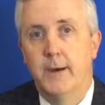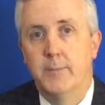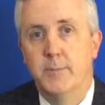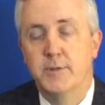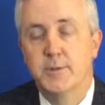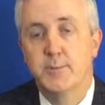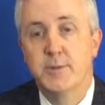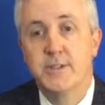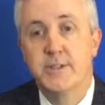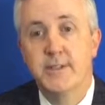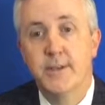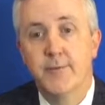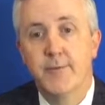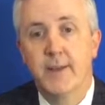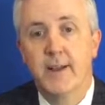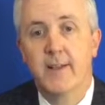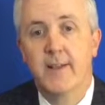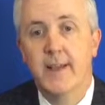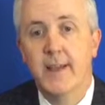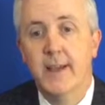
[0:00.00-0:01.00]

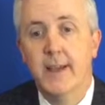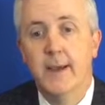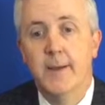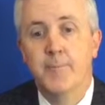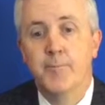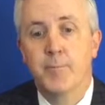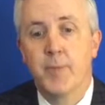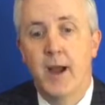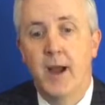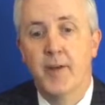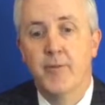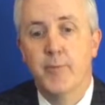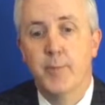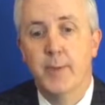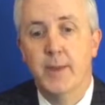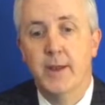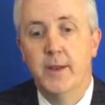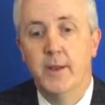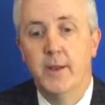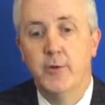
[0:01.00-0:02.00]
Specifically, I've
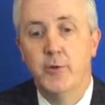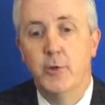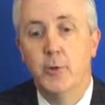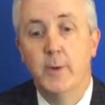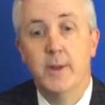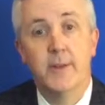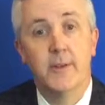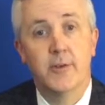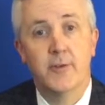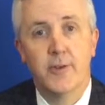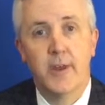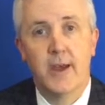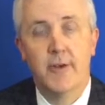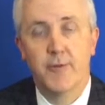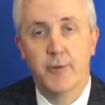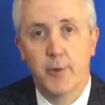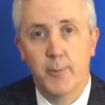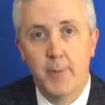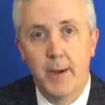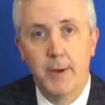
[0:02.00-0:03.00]
been doing this now
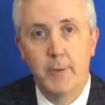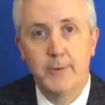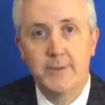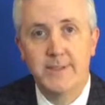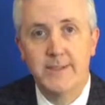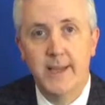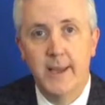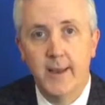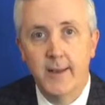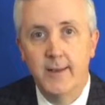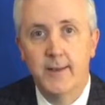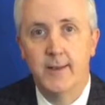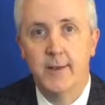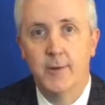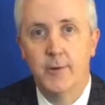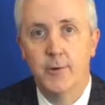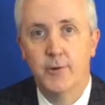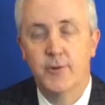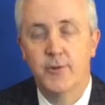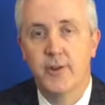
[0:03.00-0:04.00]
for about 10
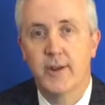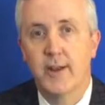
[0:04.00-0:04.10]
years,